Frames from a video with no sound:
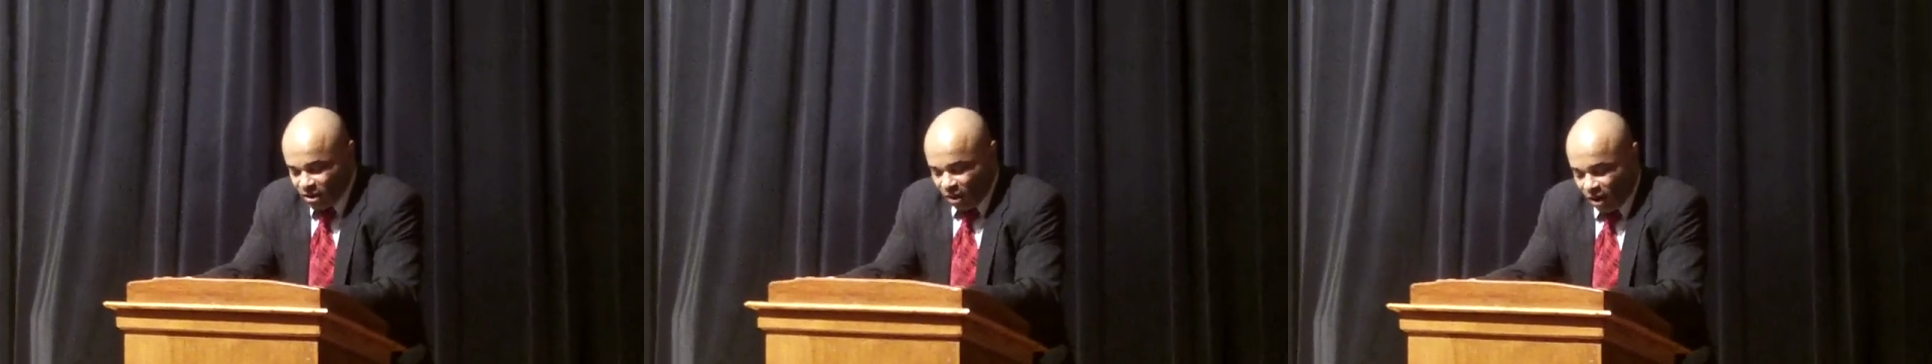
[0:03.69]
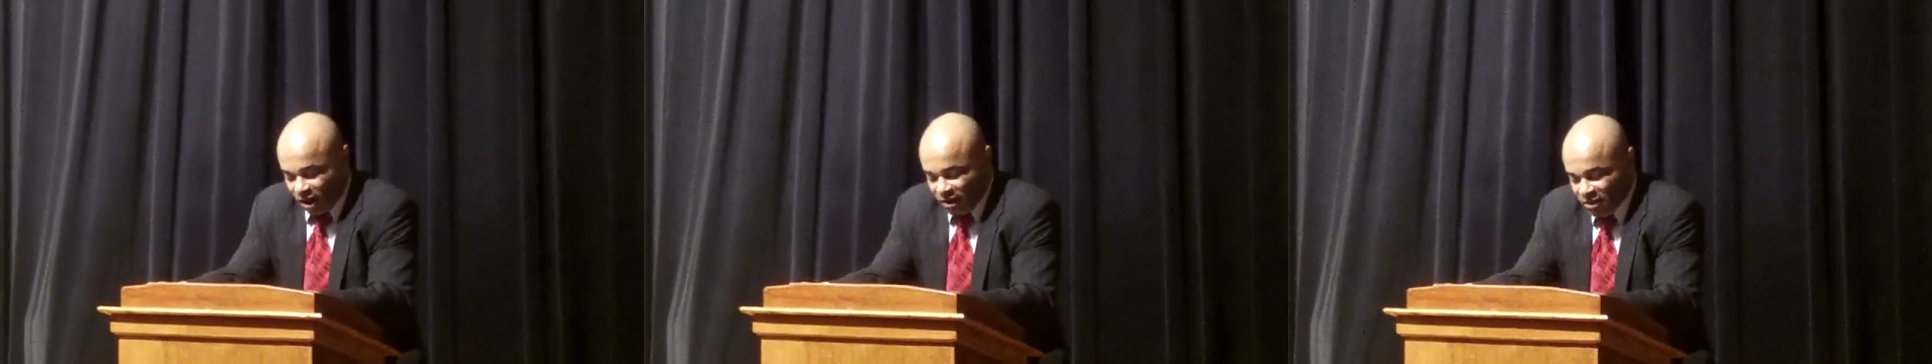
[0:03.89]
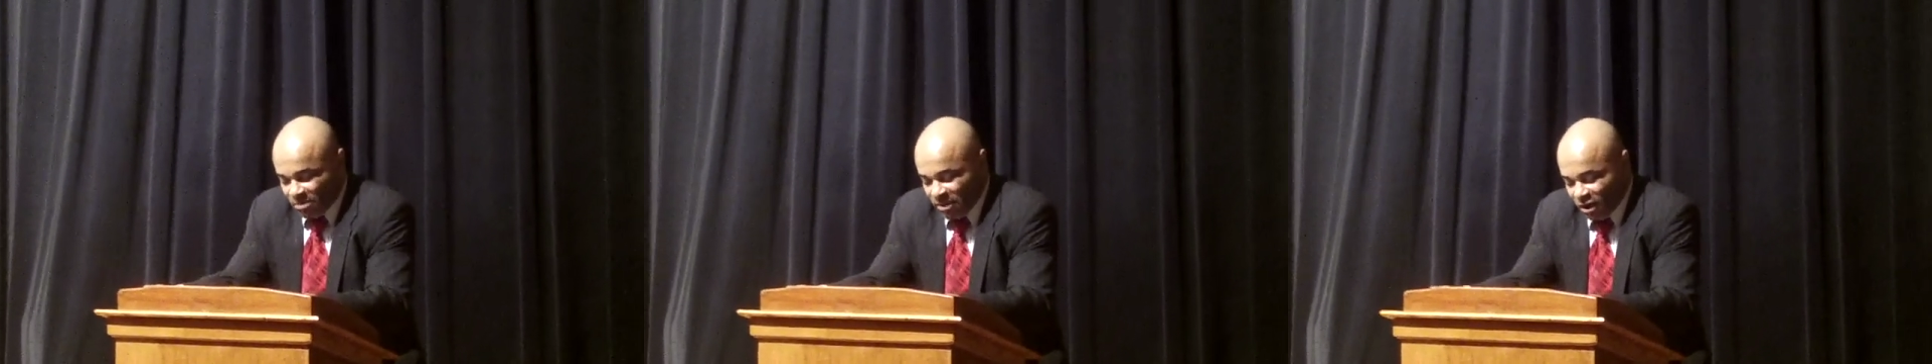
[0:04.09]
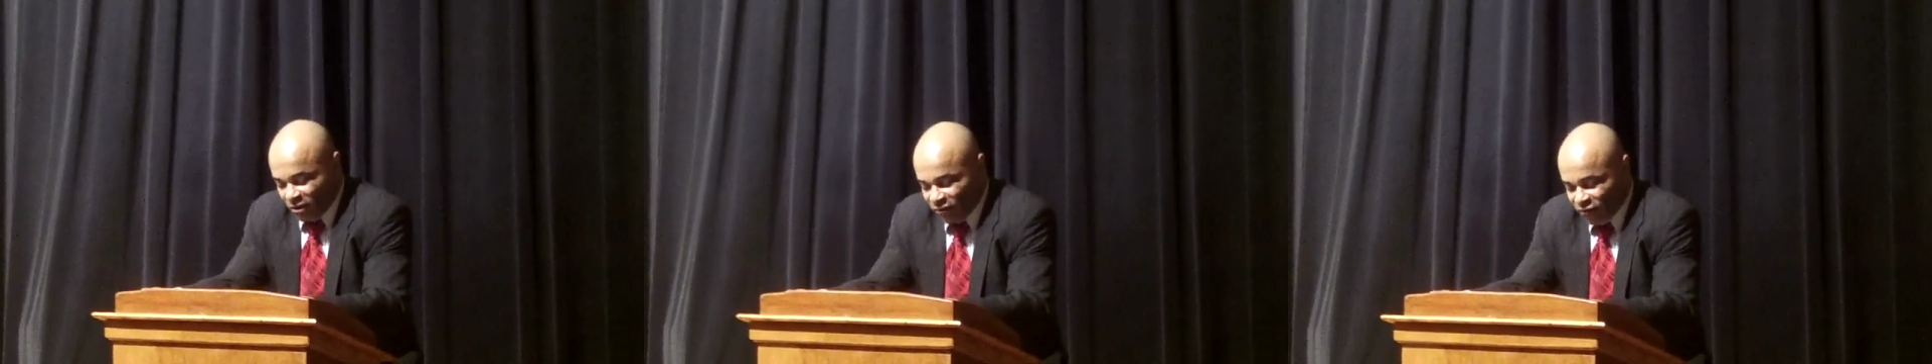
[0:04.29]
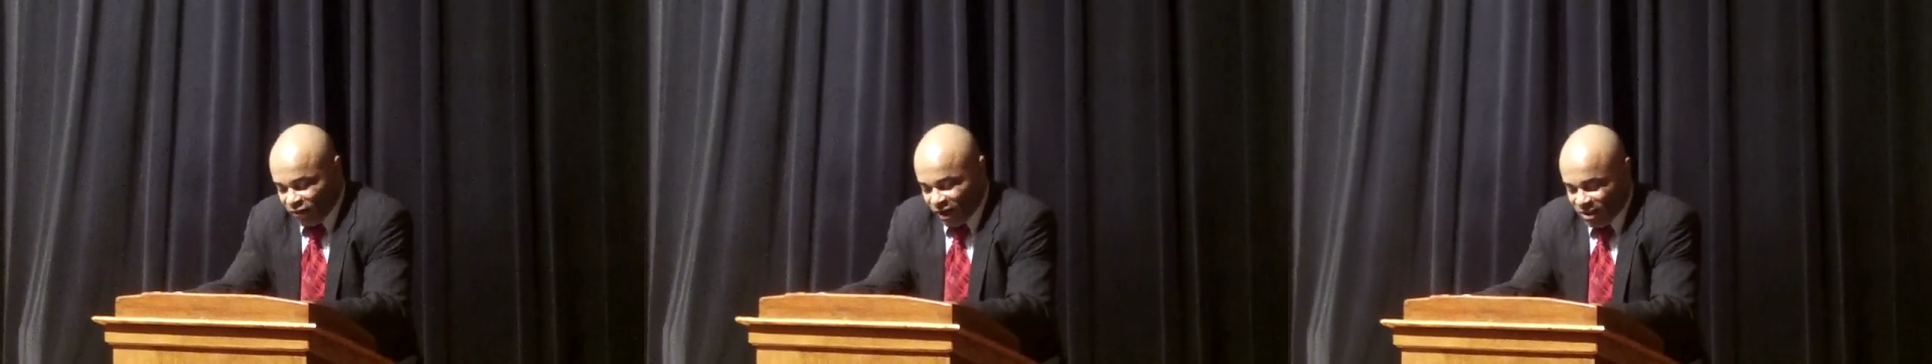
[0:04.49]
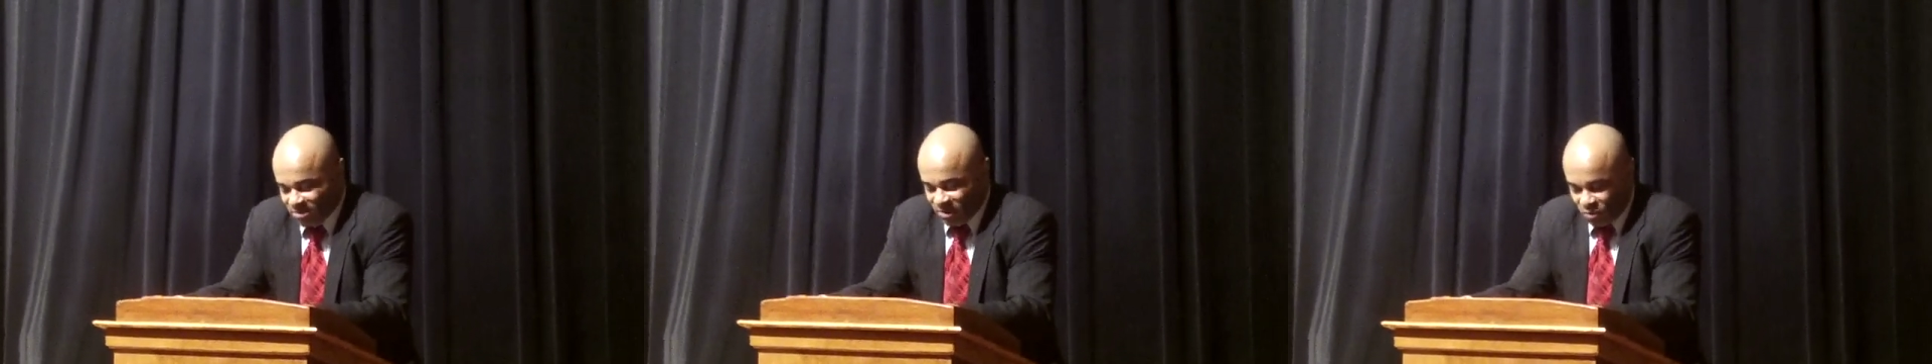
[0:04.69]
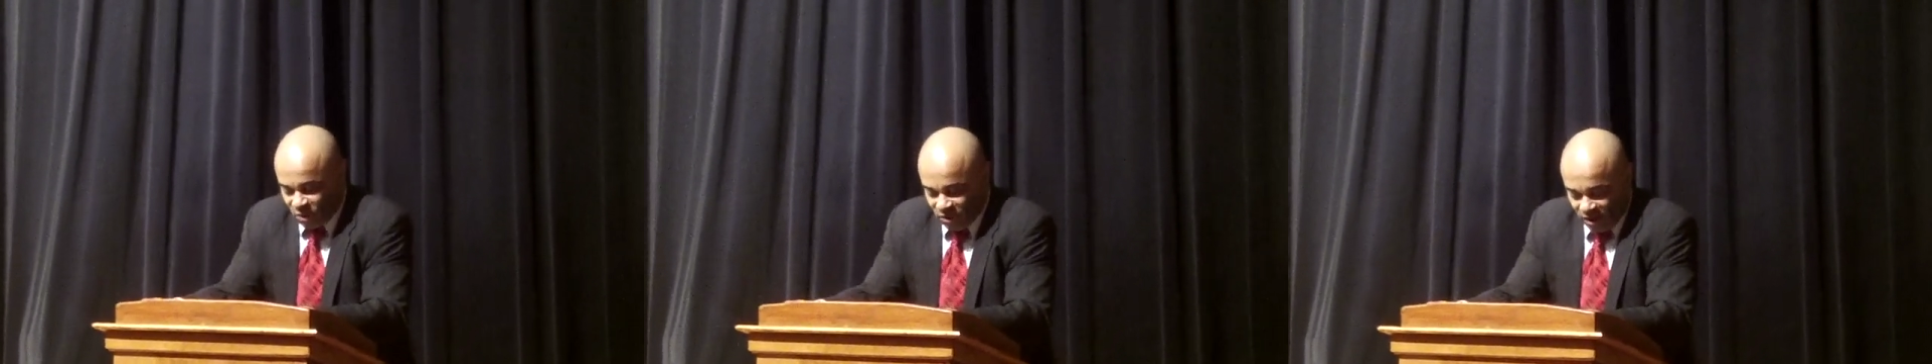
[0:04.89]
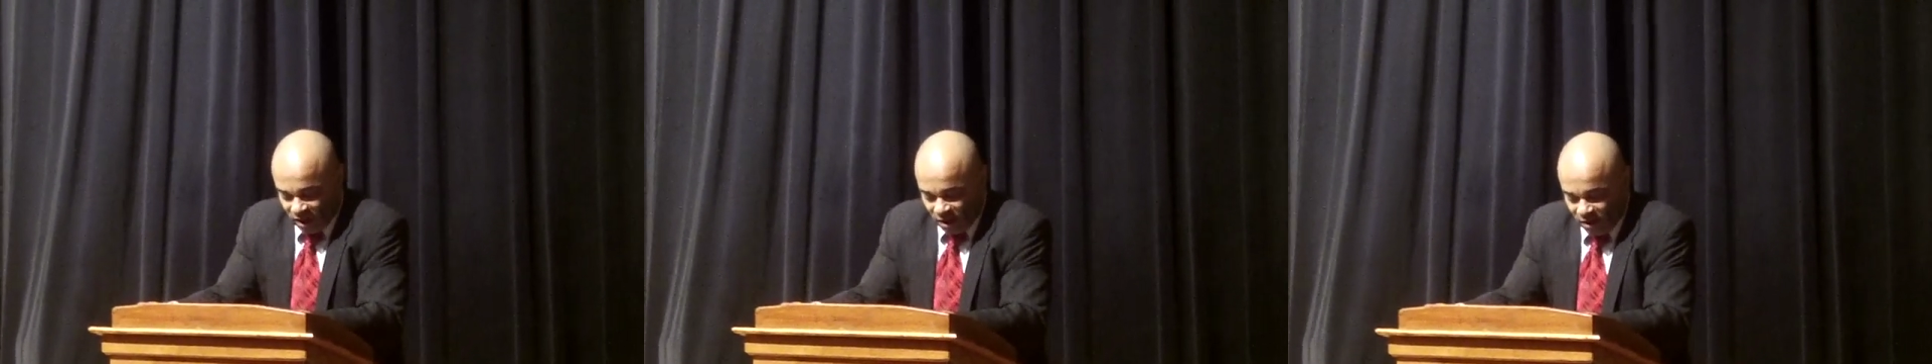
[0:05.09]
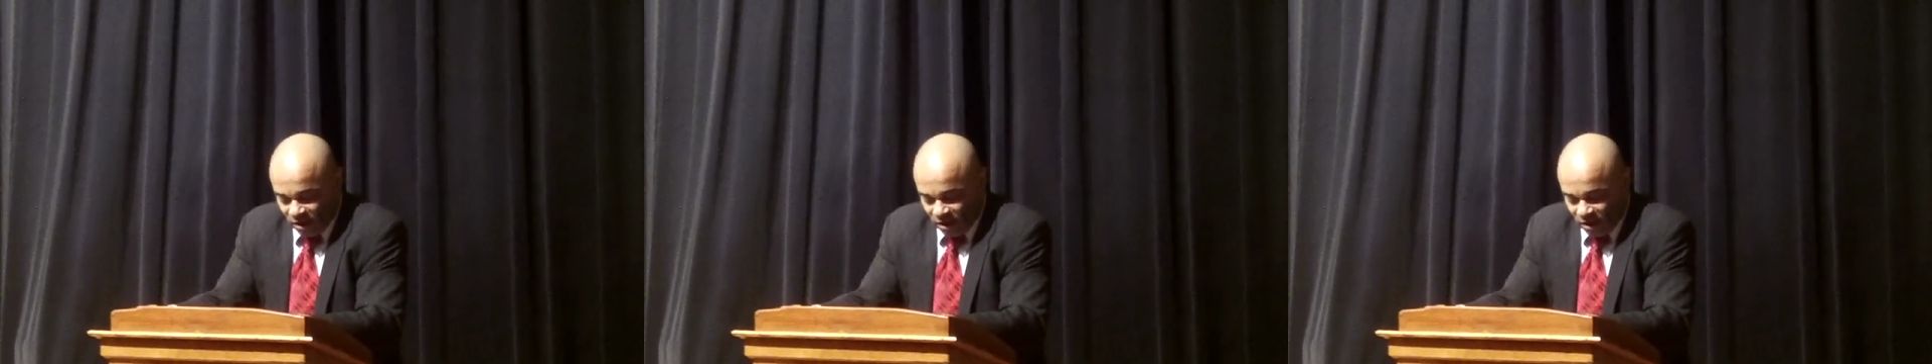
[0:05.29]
All of the Belton freshmen were there,